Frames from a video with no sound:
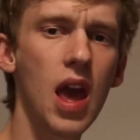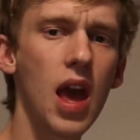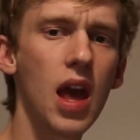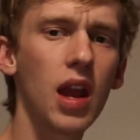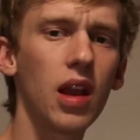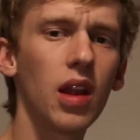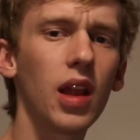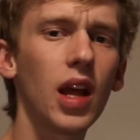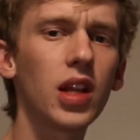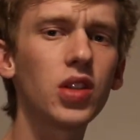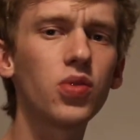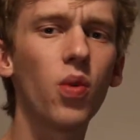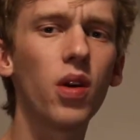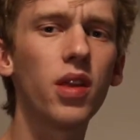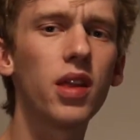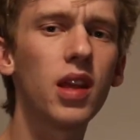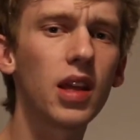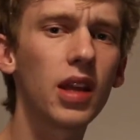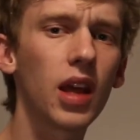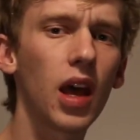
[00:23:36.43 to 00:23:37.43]
And that's
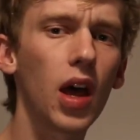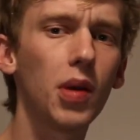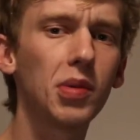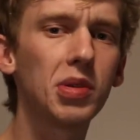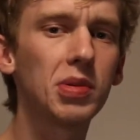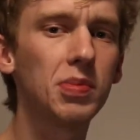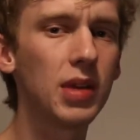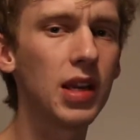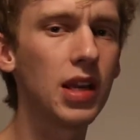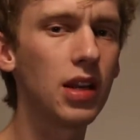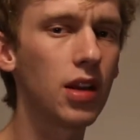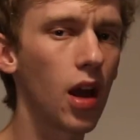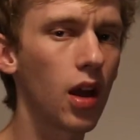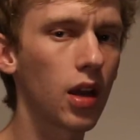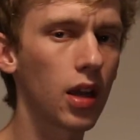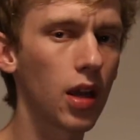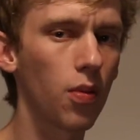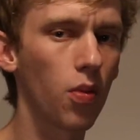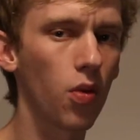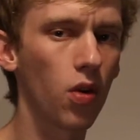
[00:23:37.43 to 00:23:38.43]
one thing that helps me
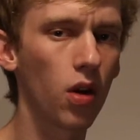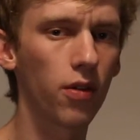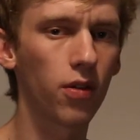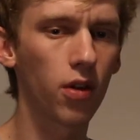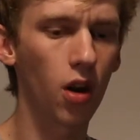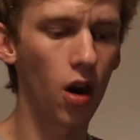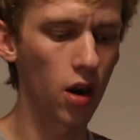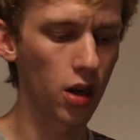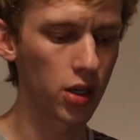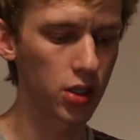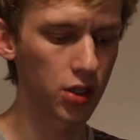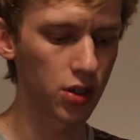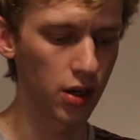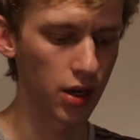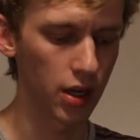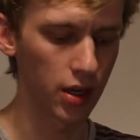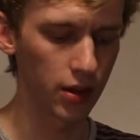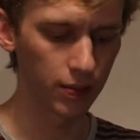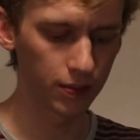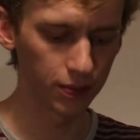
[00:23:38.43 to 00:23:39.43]
not get bored of
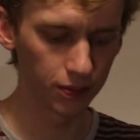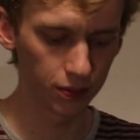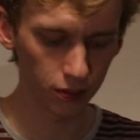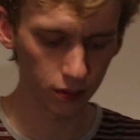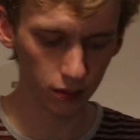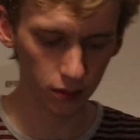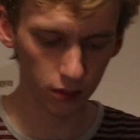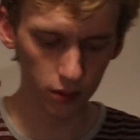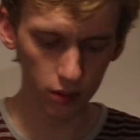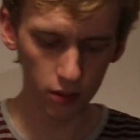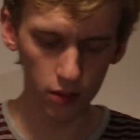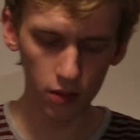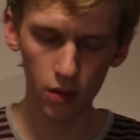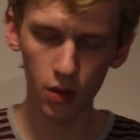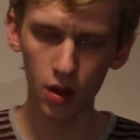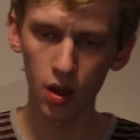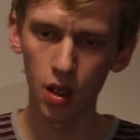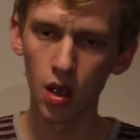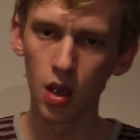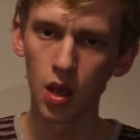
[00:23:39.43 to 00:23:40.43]
Cardistry,
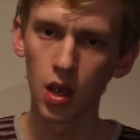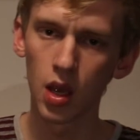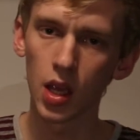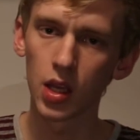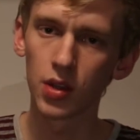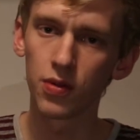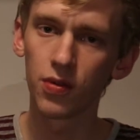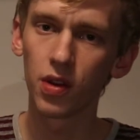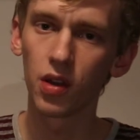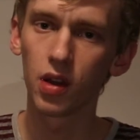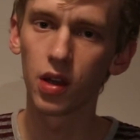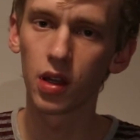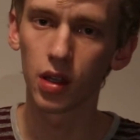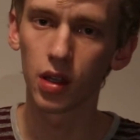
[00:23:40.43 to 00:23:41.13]
is feeling